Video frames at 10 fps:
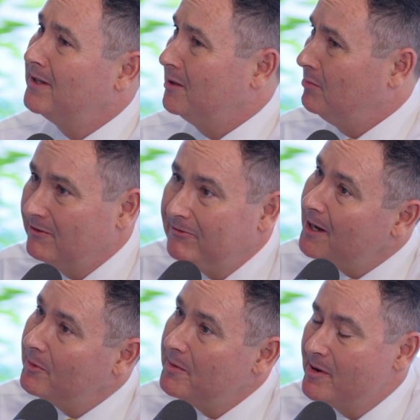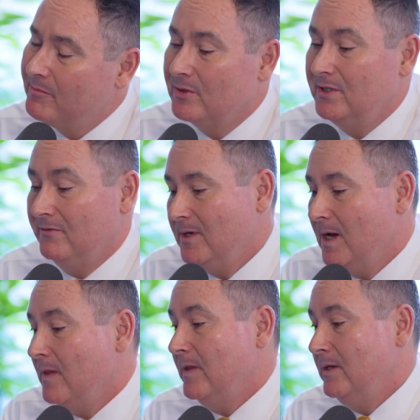They can bring family members. If
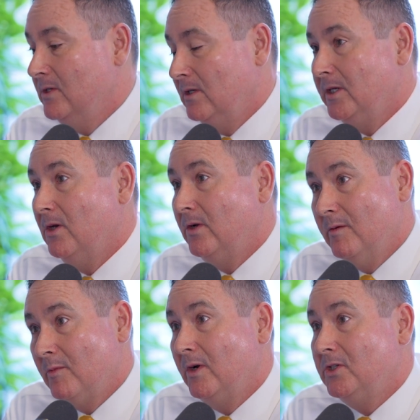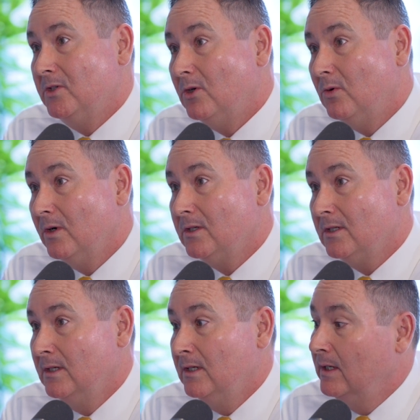not, they generally go to immigration court.
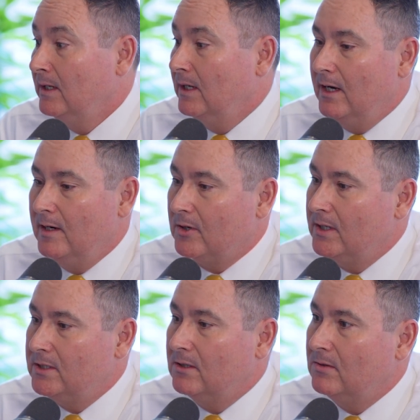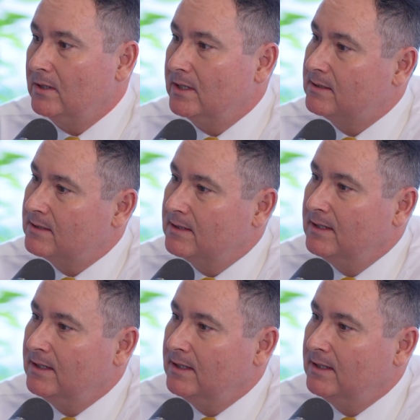And in immigration court, it's